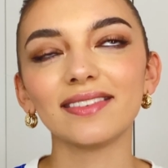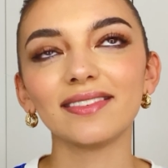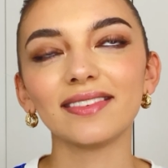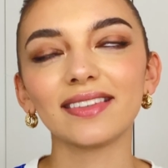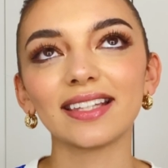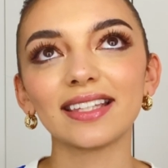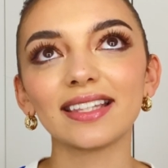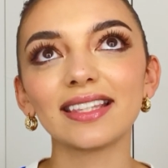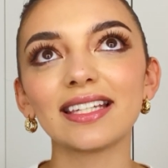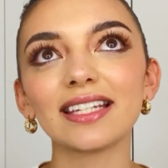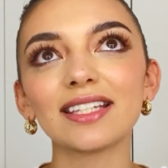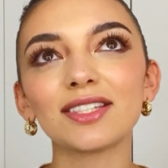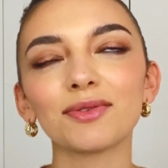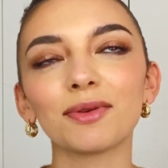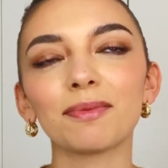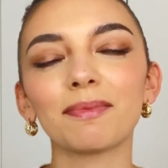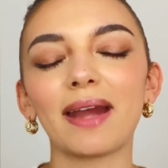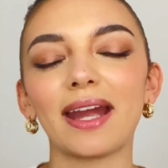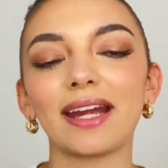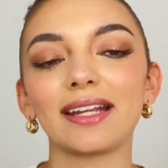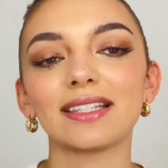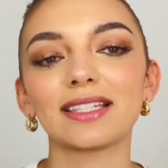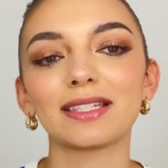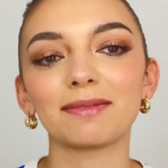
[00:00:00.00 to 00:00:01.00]
This
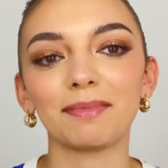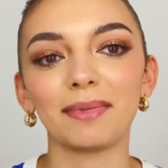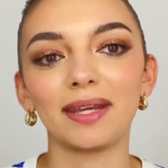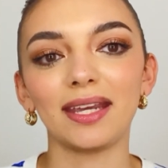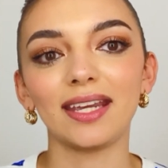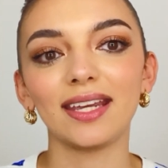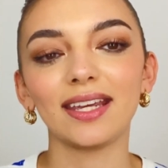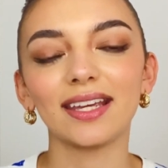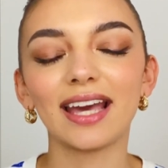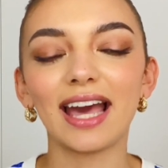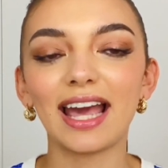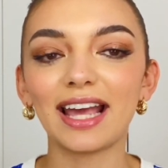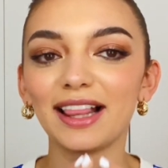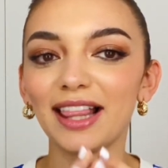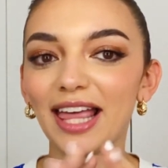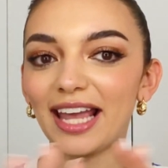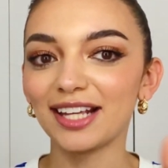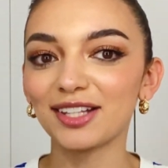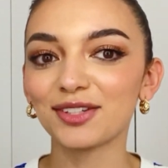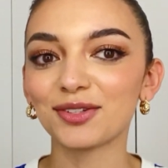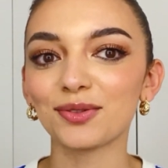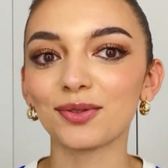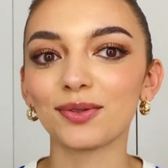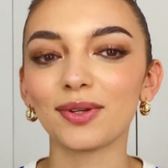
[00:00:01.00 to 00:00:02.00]
reminds me, I like
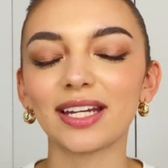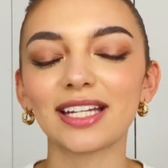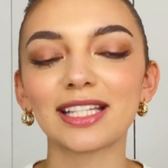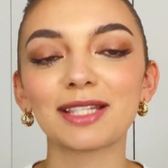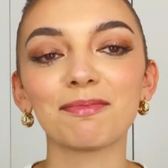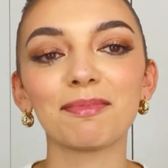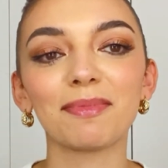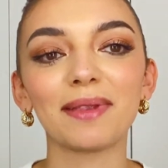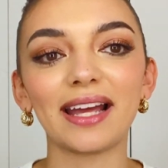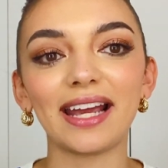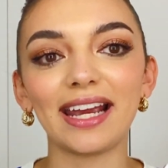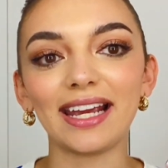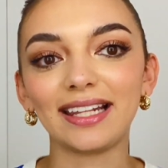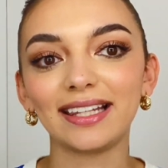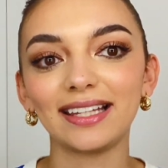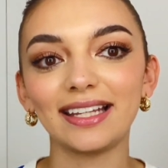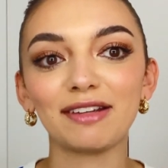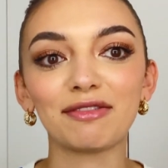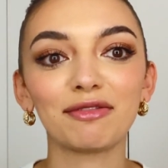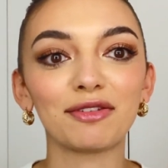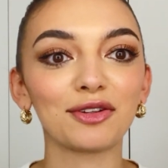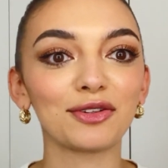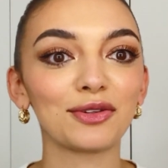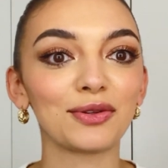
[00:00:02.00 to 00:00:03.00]
to explain,
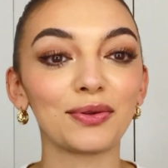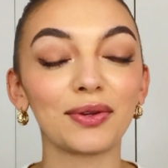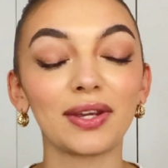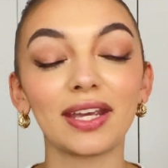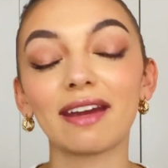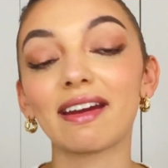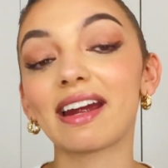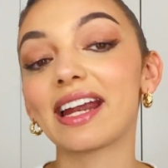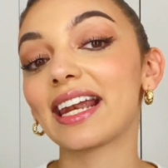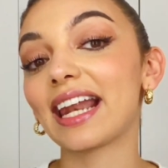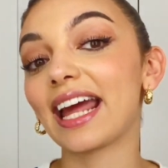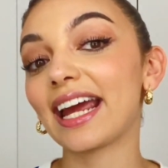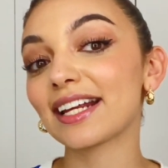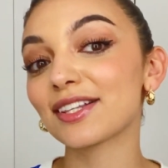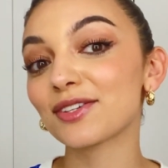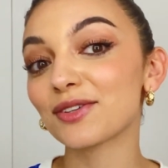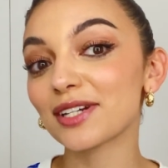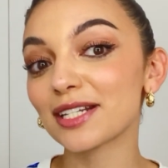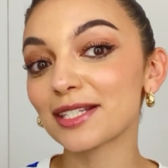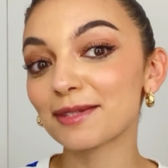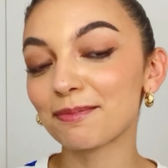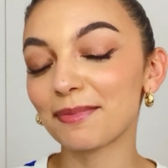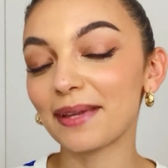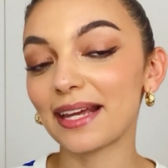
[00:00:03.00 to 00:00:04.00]
if you're new here, I like to
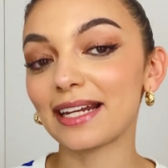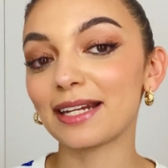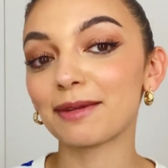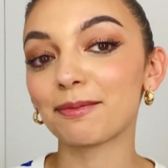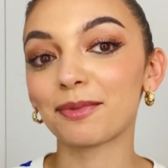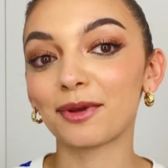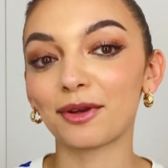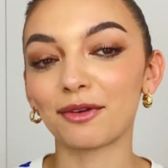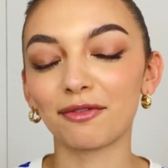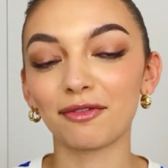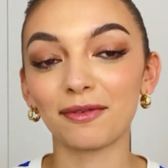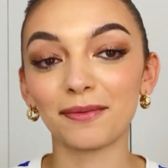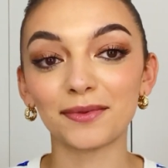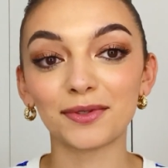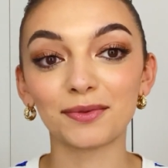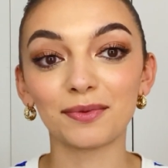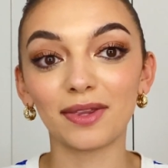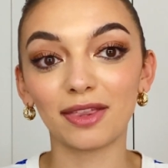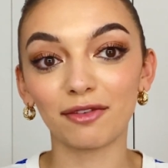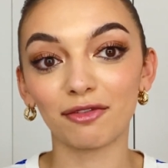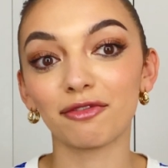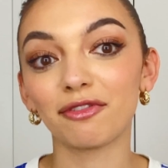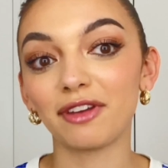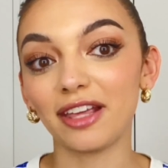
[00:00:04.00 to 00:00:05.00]
explain the perfumes with
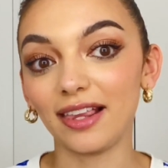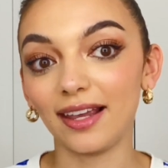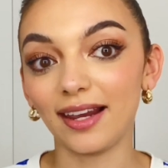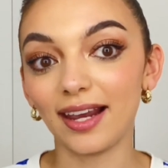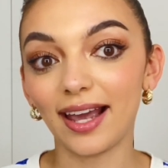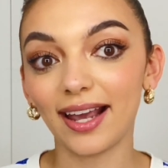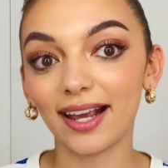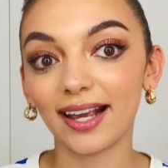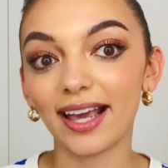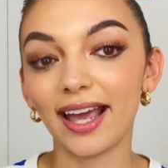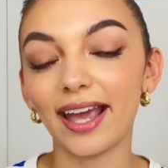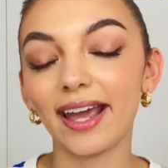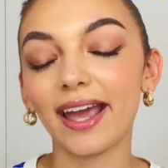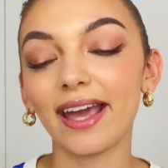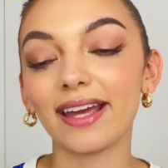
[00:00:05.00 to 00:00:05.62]
the feeling I get.